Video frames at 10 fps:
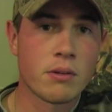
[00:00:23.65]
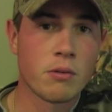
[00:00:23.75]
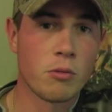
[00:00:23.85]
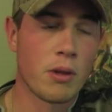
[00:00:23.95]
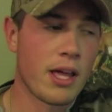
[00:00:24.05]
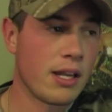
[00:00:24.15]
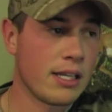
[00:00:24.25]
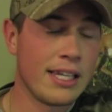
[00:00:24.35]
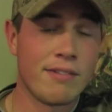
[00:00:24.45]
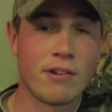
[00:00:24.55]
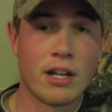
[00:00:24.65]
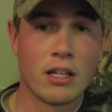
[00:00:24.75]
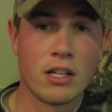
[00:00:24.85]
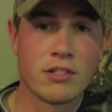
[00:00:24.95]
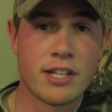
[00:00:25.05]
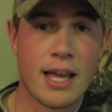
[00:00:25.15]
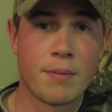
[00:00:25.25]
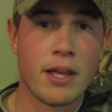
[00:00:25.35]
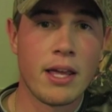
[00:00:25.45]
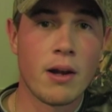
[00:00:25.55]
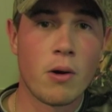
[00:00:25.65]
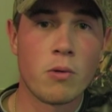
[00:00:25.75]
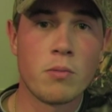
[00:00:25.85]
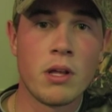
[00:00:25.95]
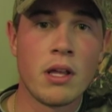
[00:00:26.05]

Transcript: We were planning to leave around lunchtime and head home